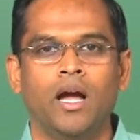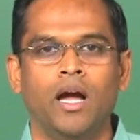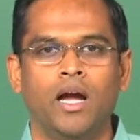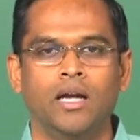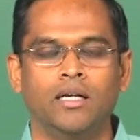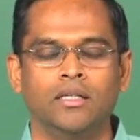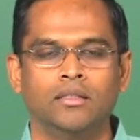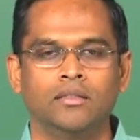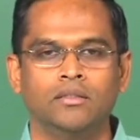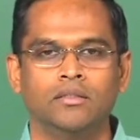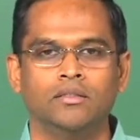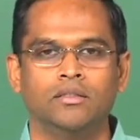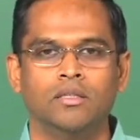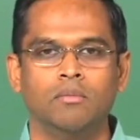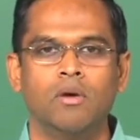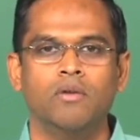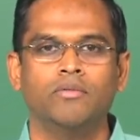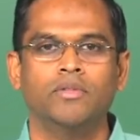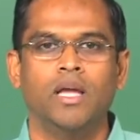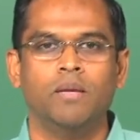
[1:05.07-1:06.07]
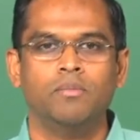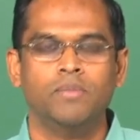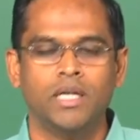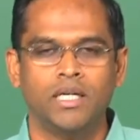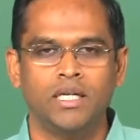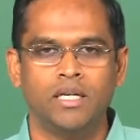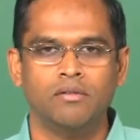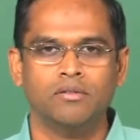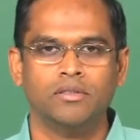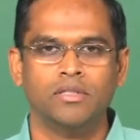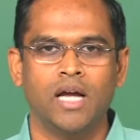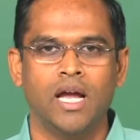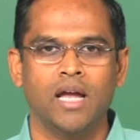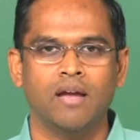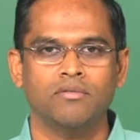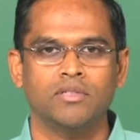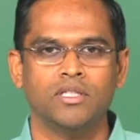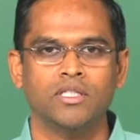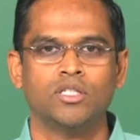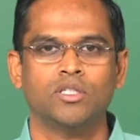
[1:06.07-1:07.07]
and some of the objectives I
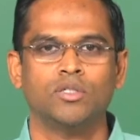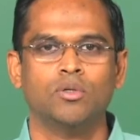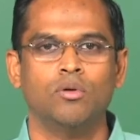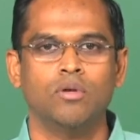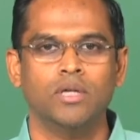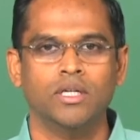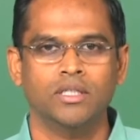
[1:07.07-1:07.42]
have just shown